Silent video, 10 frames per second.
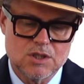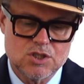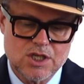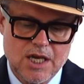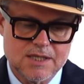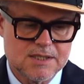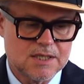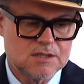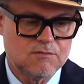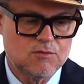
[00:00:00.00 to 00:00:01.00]
Jack
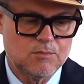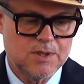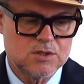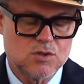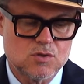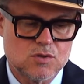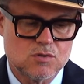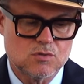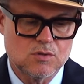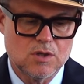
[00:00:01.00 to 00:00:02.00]
sends a few pictures
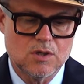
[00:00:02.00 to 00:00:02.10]
to